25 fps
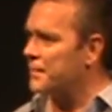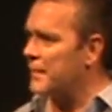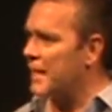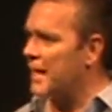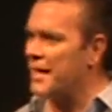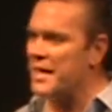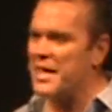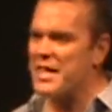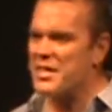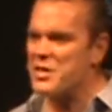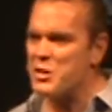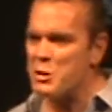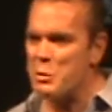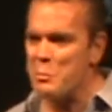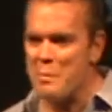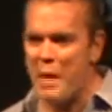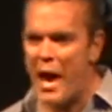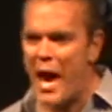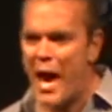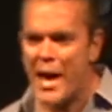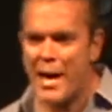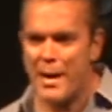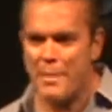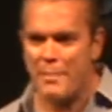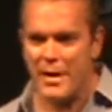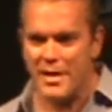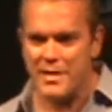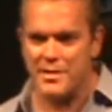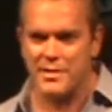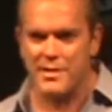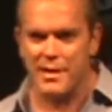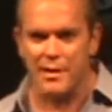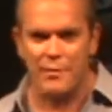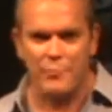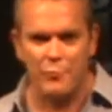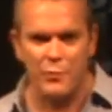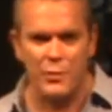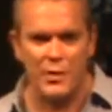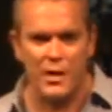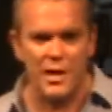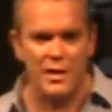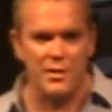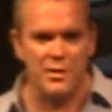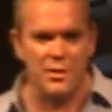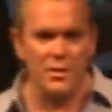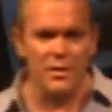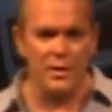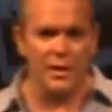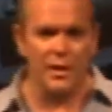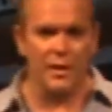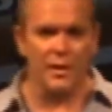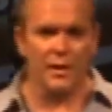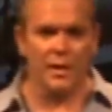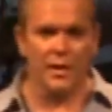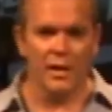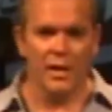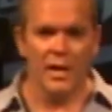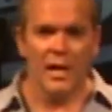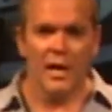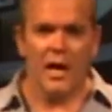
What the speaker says: And I get so mad at myself when I do it.